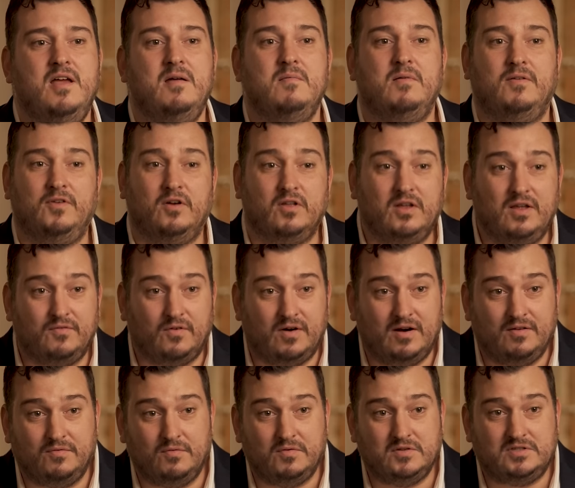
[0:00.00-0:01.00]
But if you're looking for
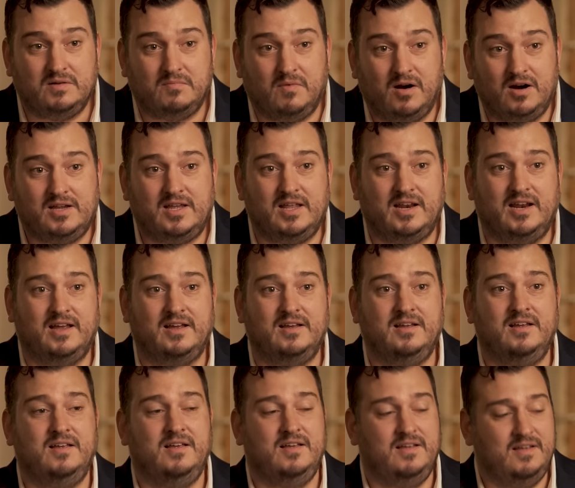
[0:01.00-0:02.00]
influencer marketing,
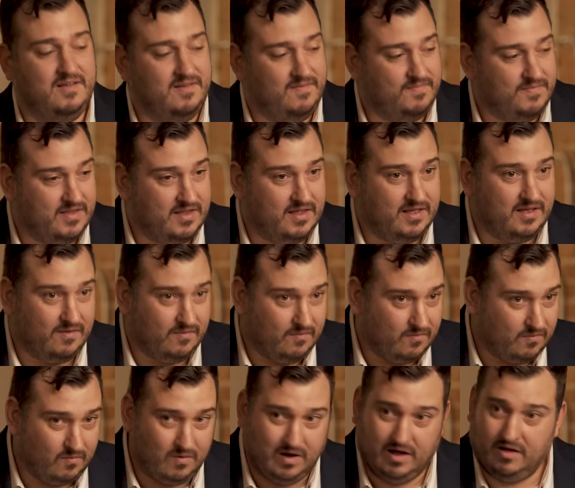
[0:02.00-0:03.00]

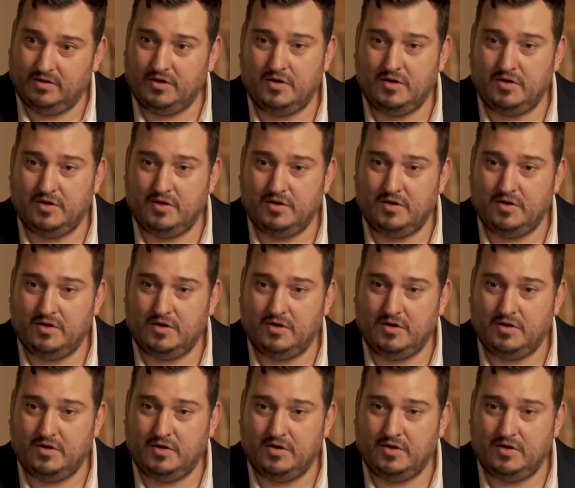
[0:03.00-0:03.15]
well,